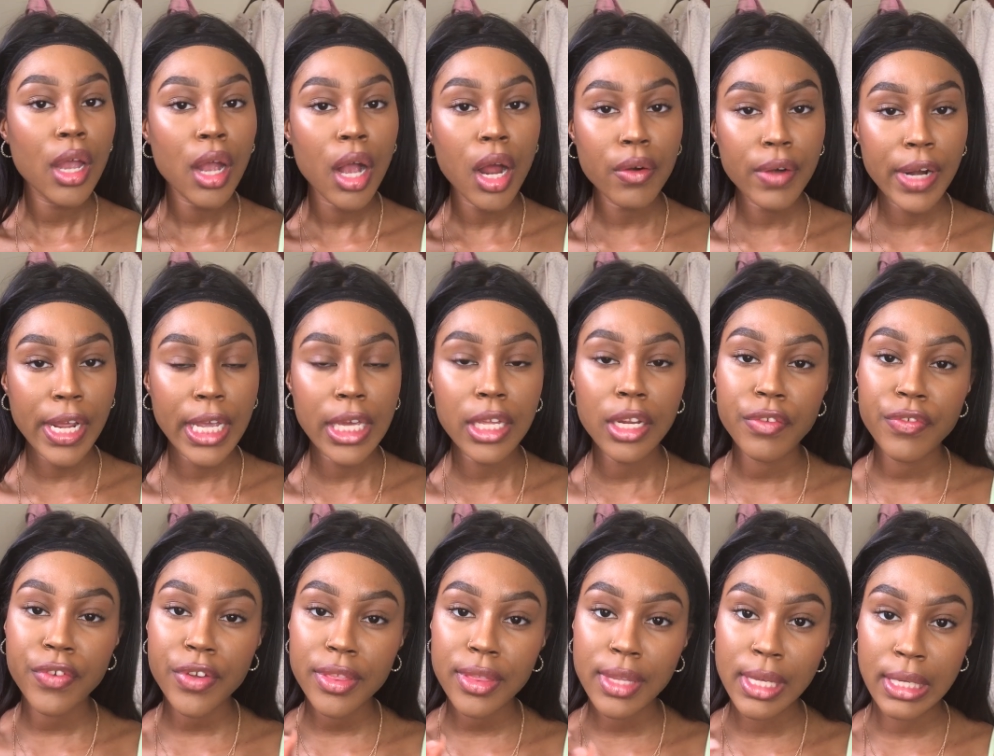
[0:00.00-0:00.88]
All right, and
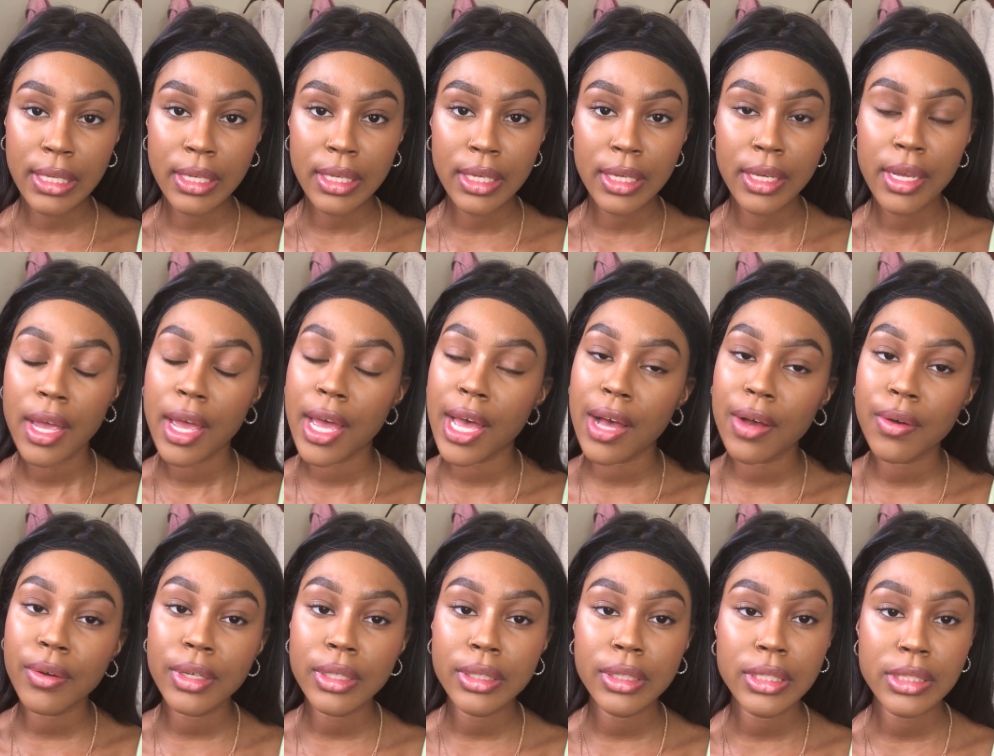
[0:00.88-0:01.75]
if you're thinking, how
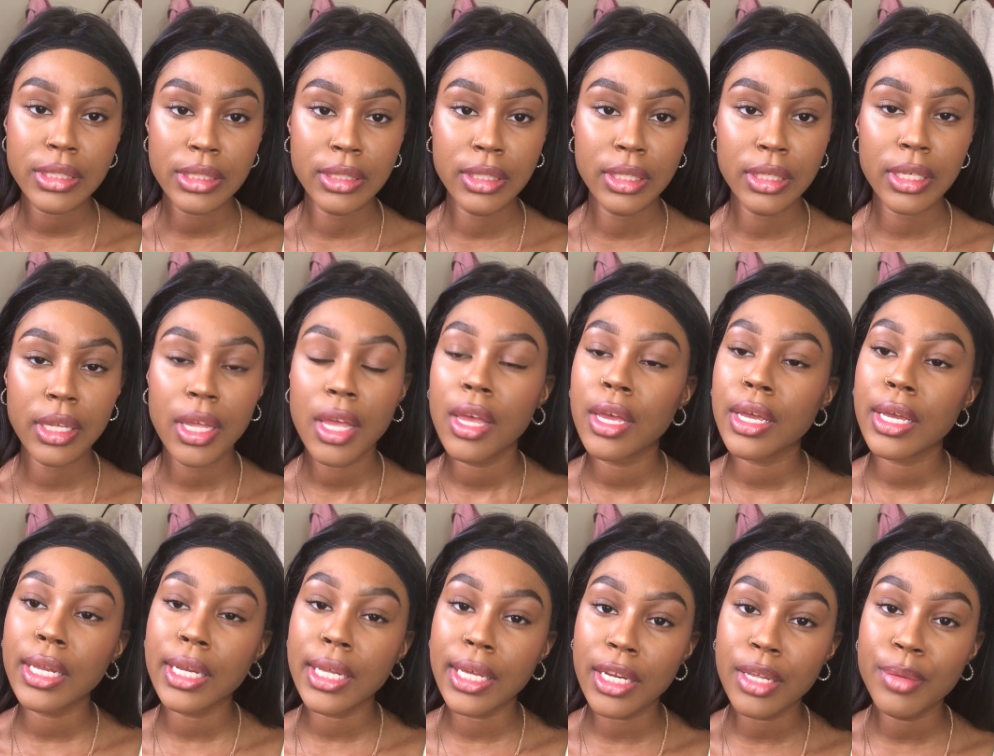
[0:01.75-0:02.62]
could this look
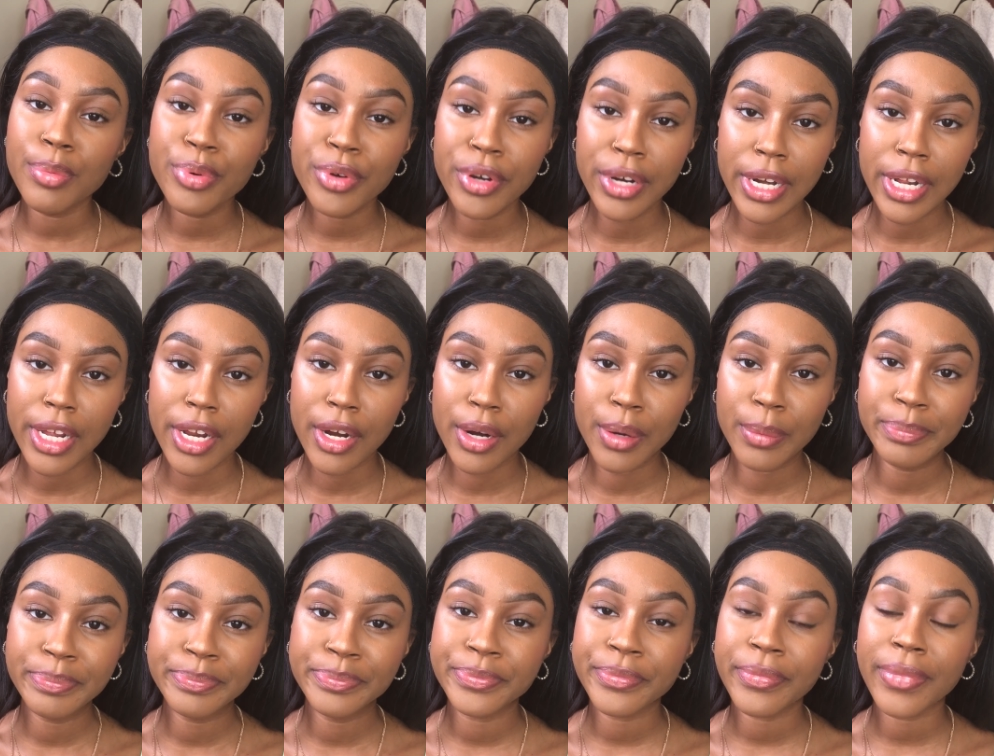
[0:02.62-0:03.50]
get any prettier?